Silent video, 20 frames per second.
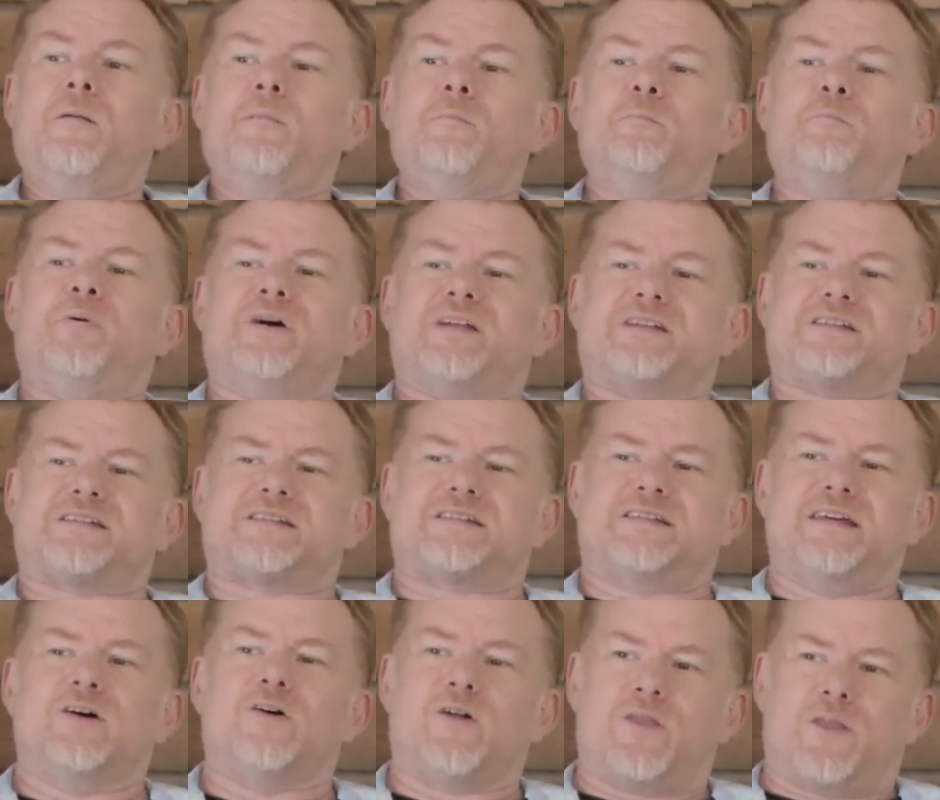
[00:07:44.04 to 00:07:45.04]
But
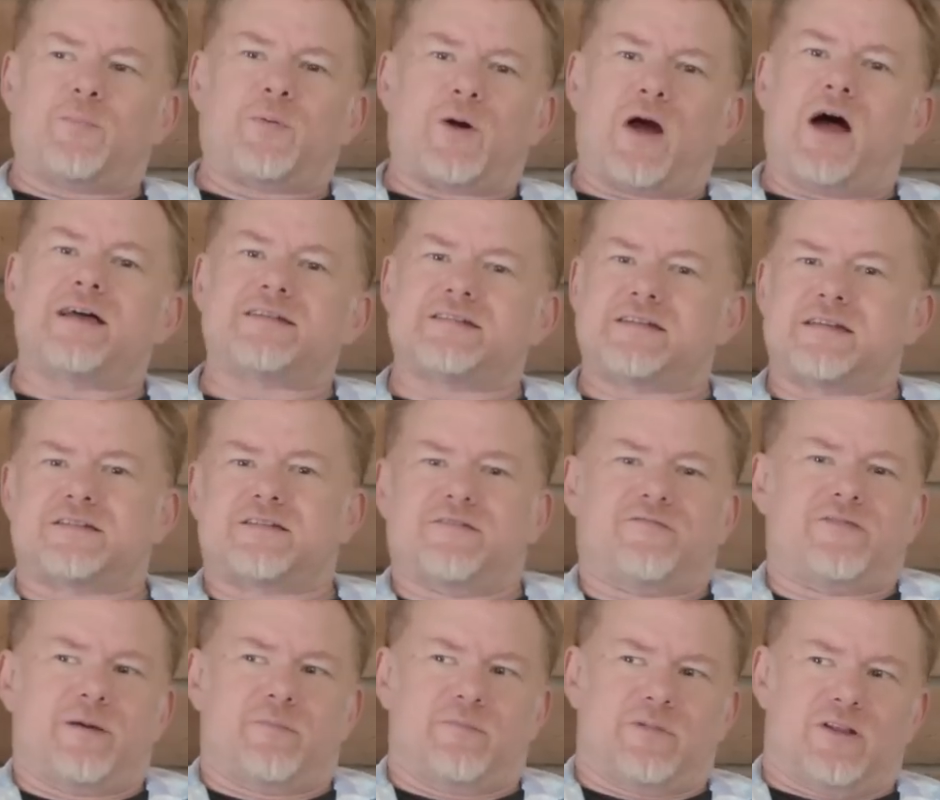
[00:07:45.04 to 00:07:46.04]
still, the process
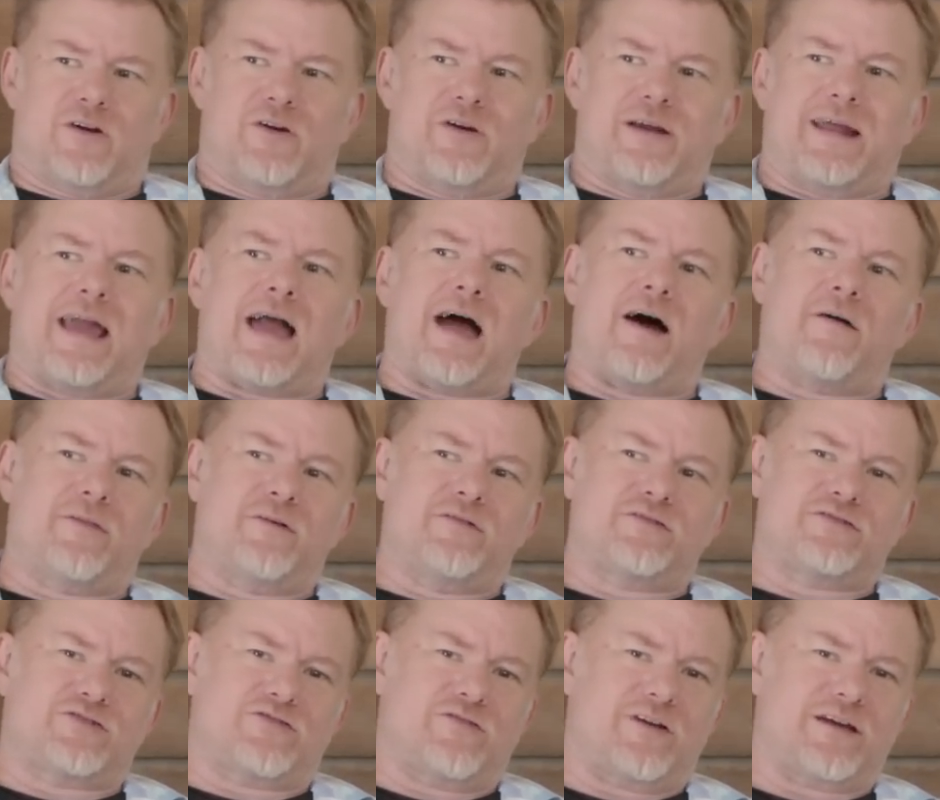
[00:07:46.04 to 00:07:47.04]
of them learning how
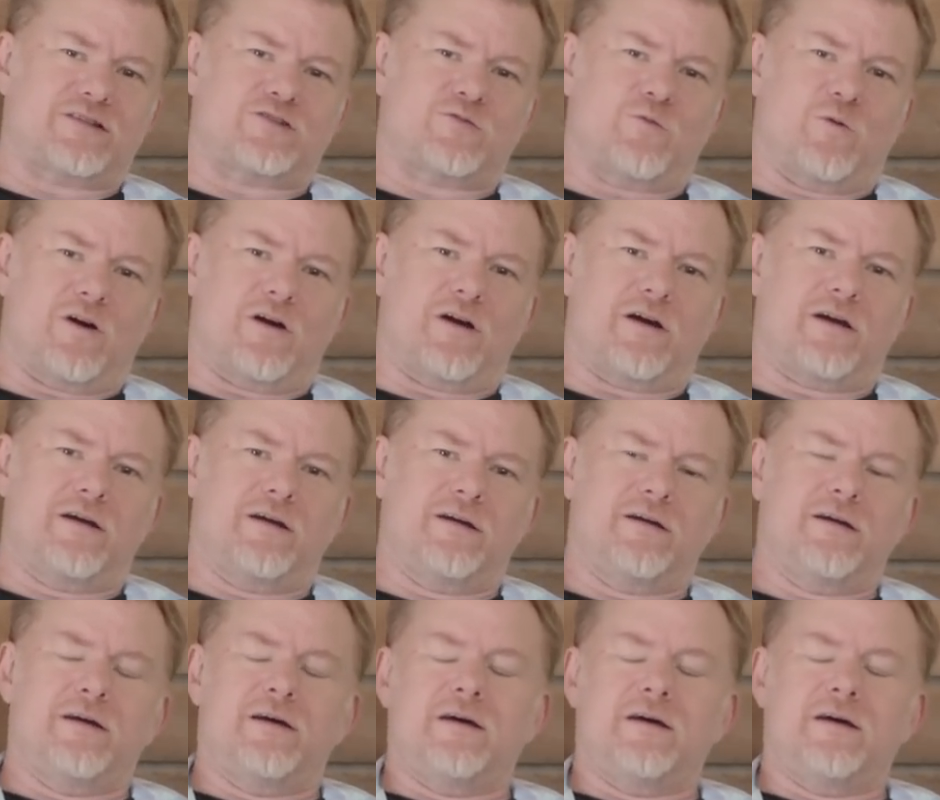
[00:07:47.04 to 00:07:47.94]
those tricks work,